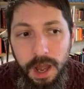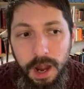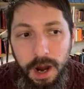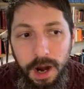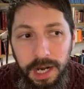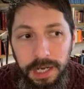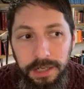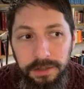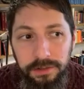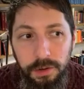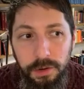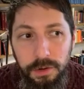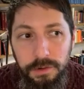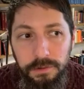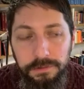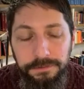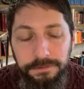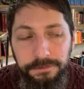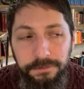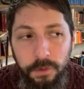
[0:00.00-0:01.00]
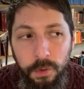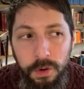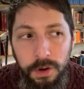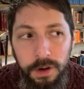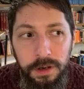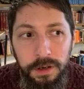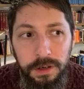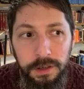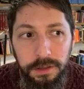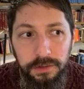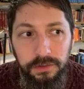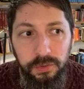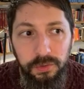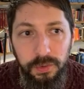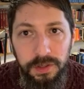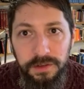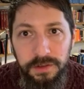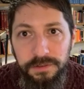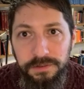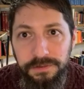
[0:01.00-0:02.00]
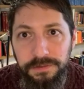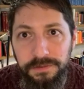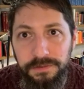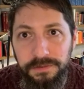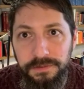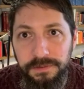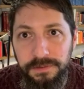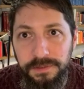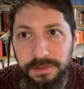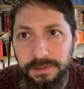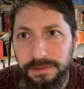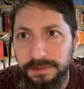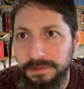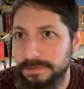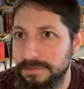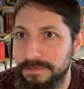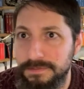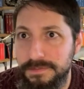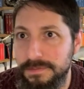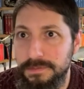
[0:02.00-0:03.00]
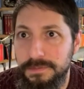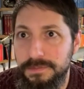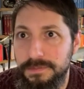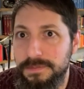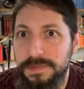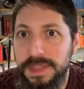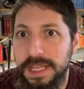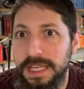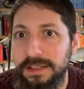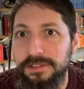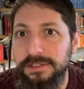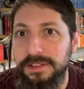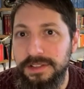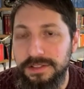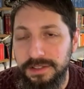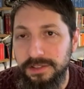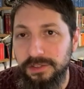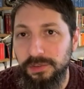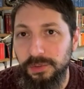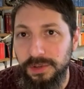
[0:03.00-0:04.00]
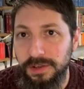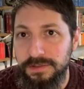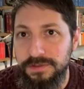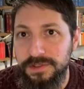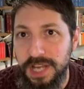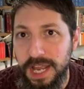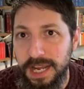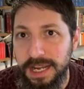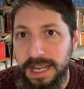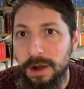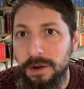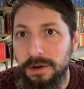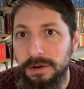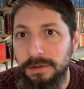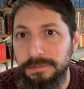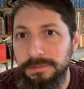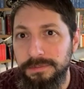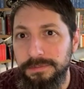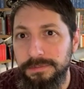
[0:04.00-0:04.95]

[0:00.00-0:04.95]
All right. So four sort of things to, to sort of check out.